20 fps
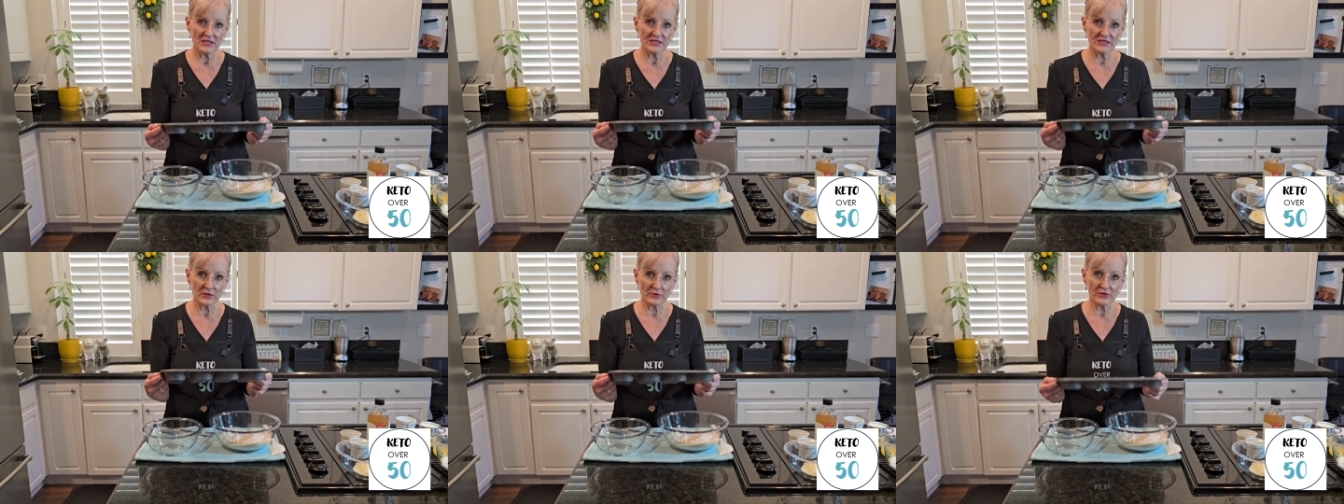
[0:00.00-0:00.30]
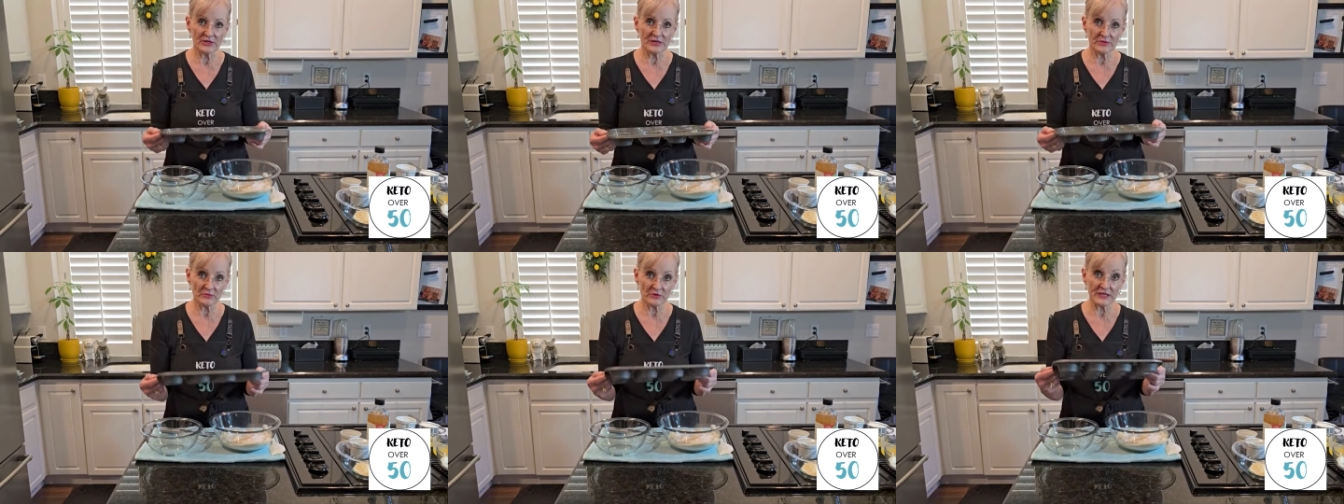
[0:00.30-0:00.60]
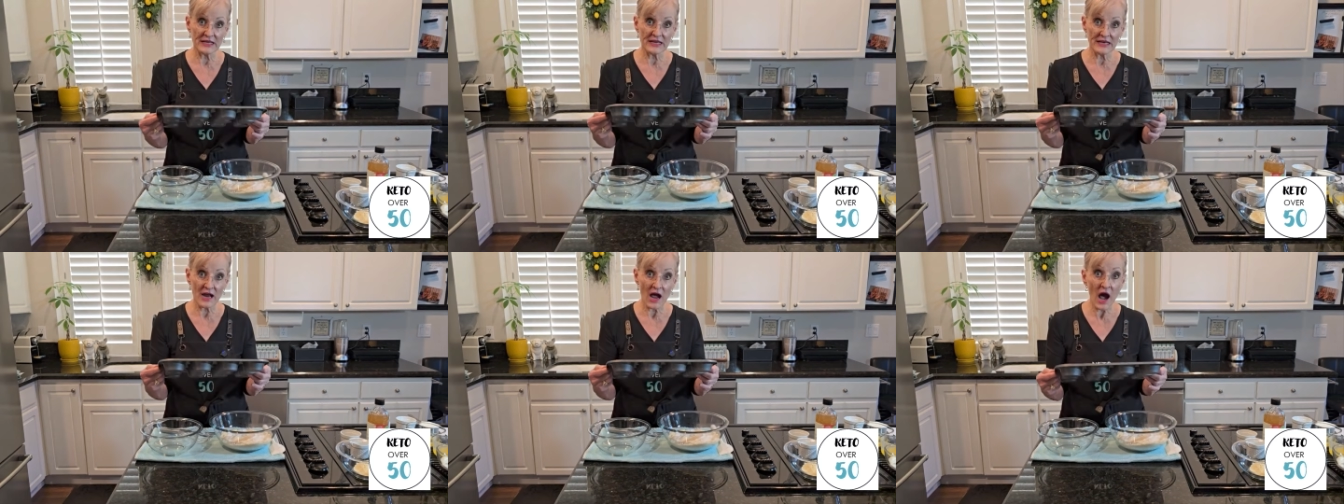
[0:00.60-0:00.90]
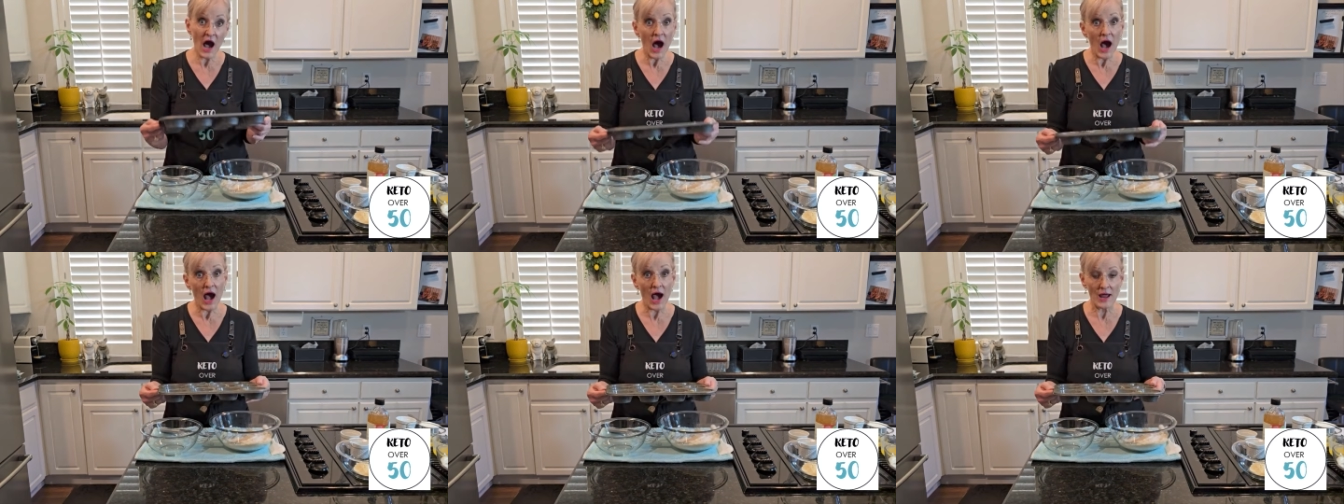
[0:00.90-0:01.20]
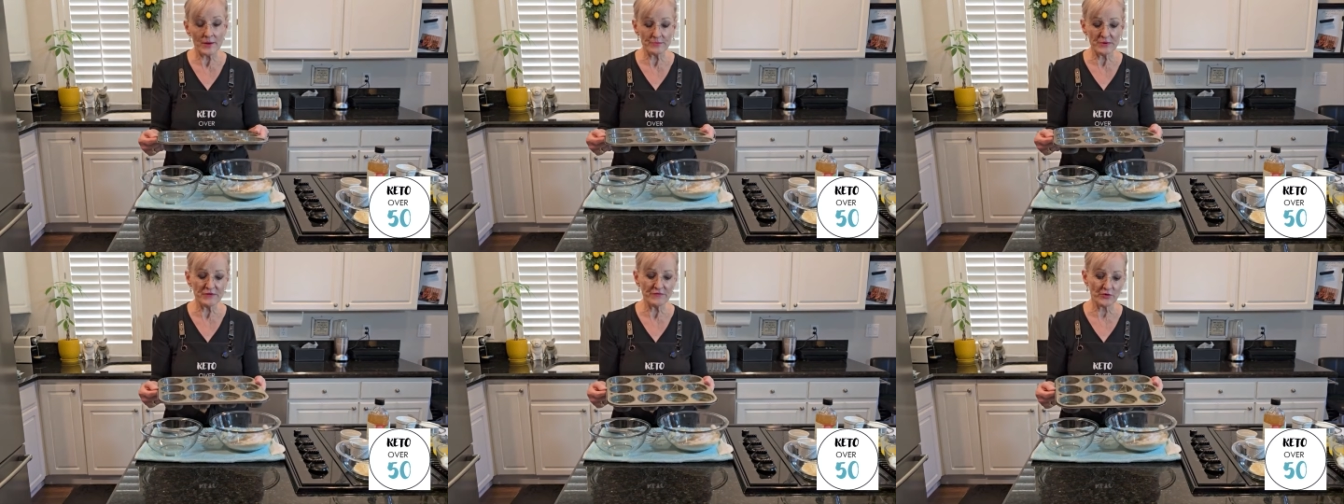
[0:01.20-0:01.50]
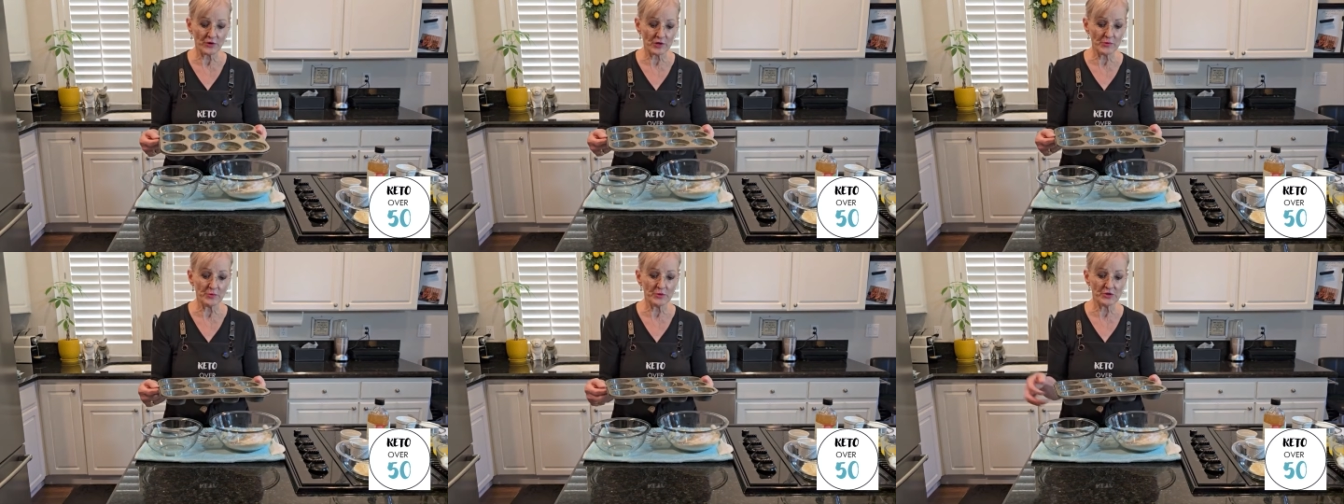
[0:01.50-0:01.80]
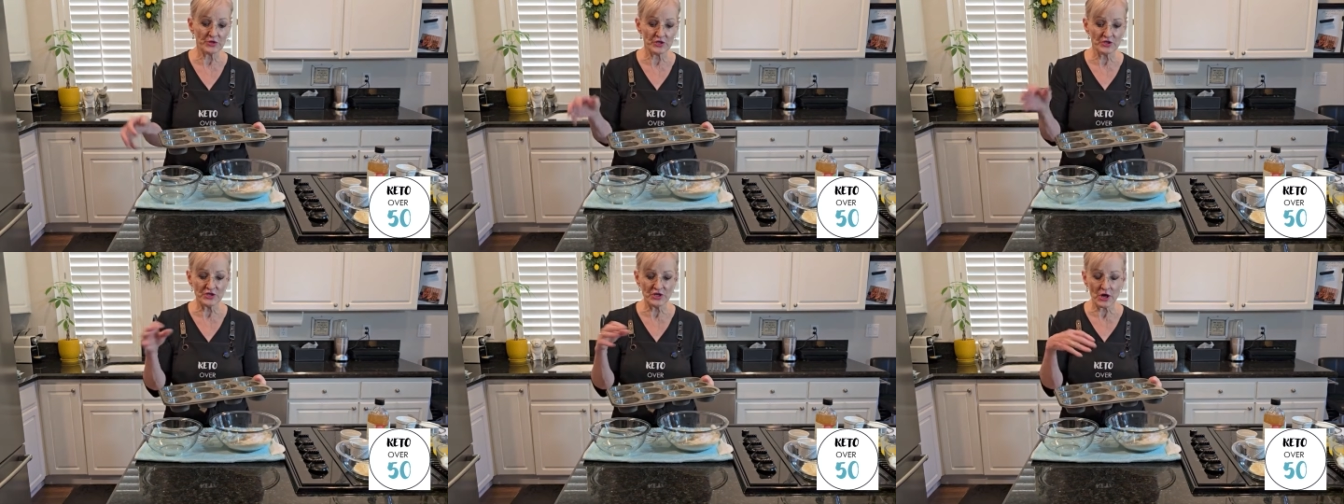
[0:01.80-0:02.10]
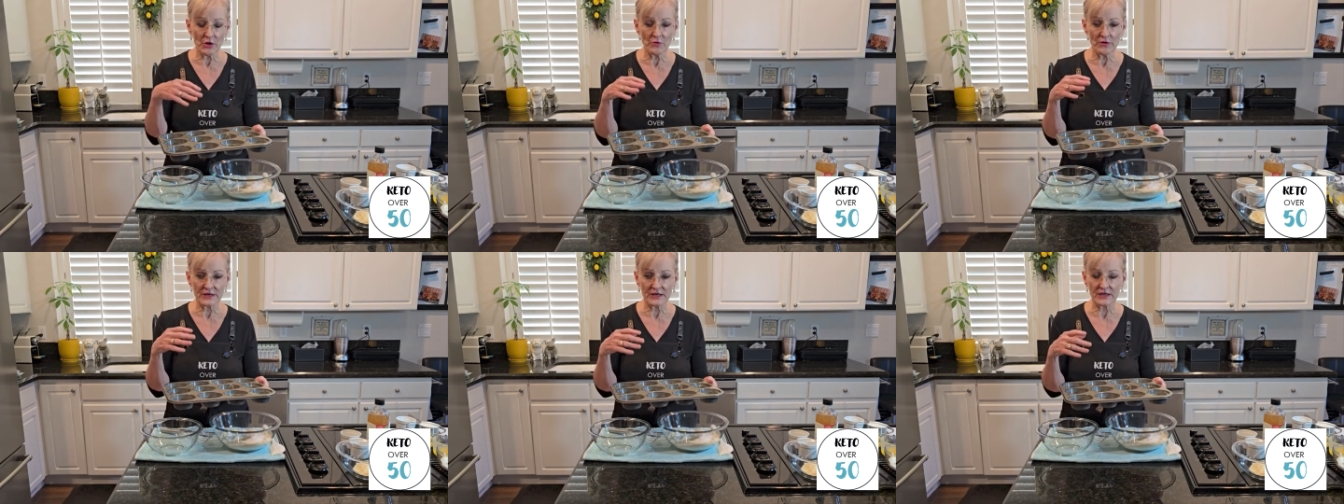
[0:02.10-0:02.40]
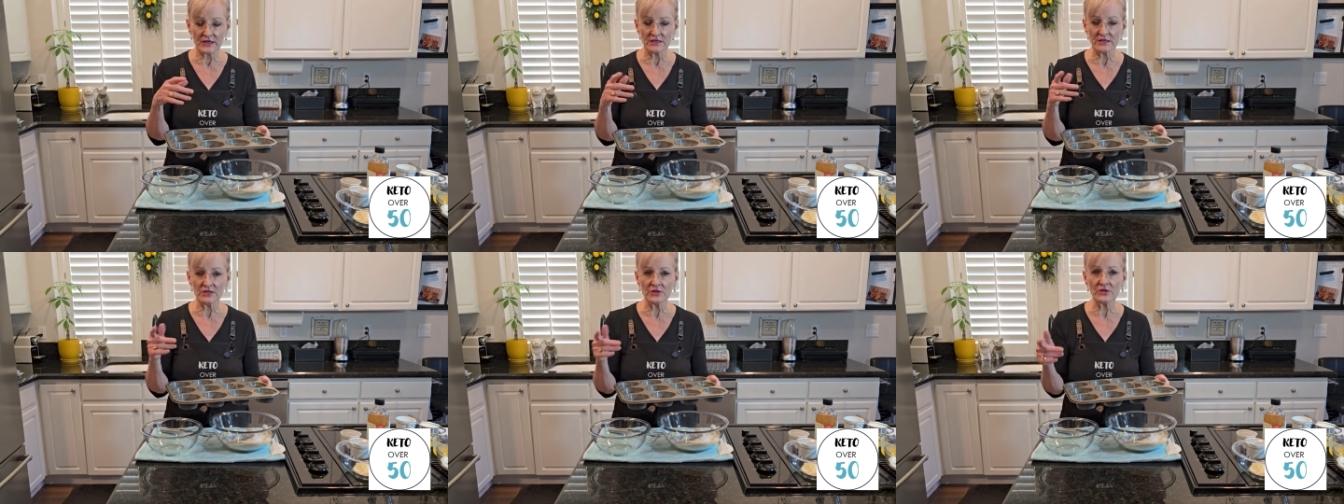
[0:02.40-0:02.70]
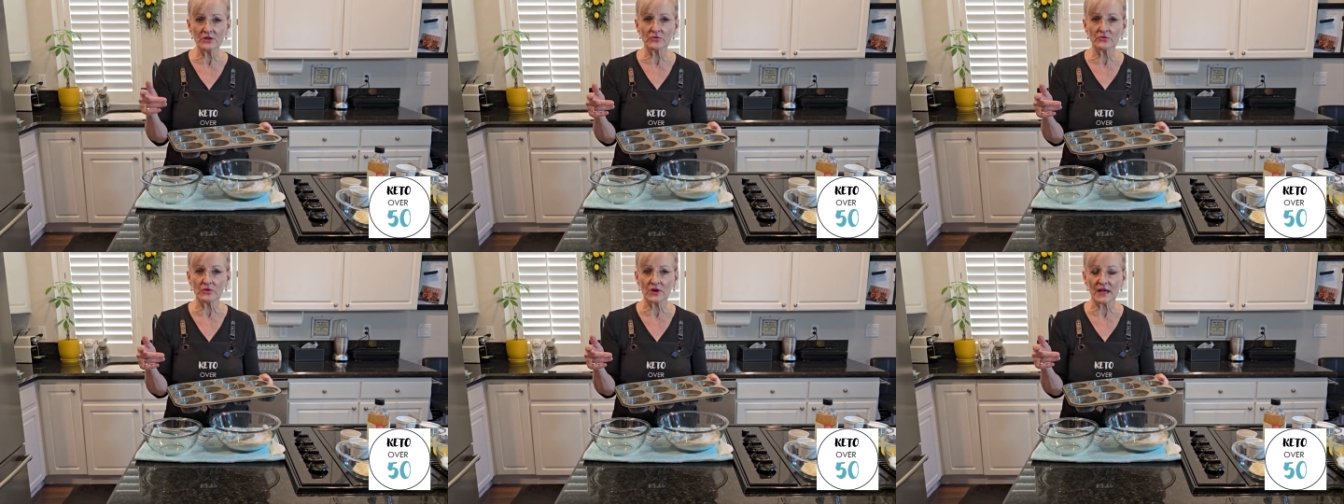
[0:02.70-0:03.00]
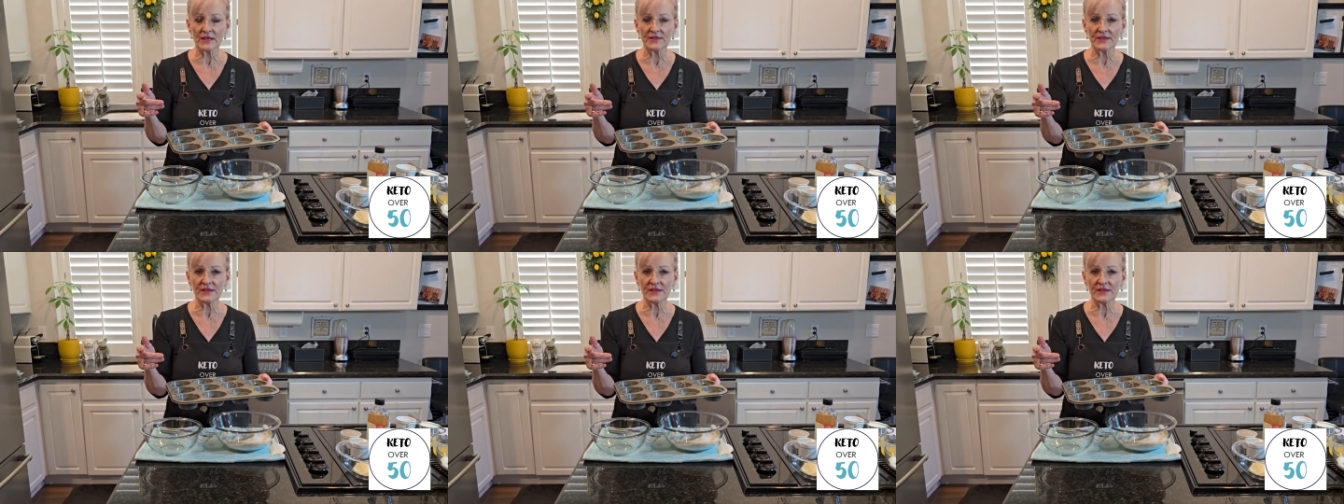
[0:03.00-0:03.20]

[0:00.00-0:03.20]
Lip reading: so that it will get hot before you put the dough in it. You know, I